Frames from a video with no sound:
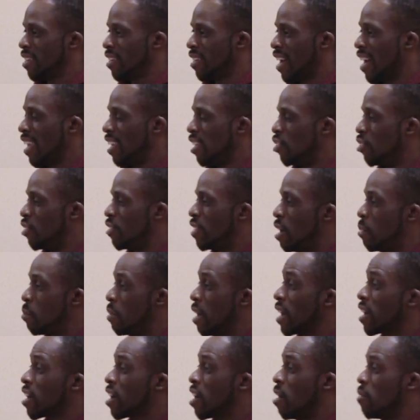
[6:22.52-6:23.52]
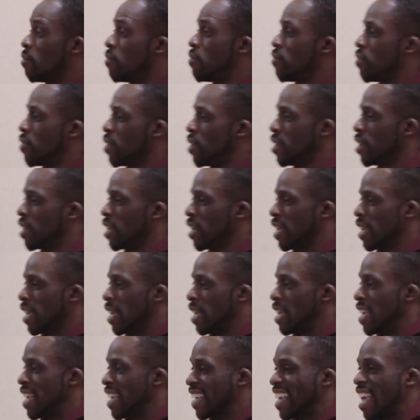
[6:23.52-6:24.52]
I learned that my comfort
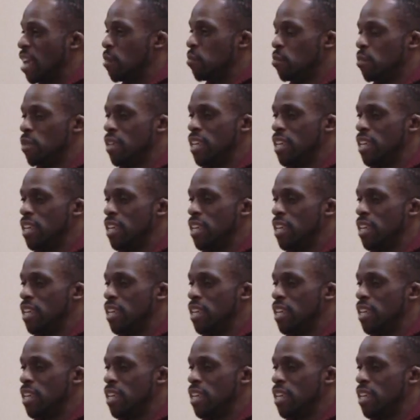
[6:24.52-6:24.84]
can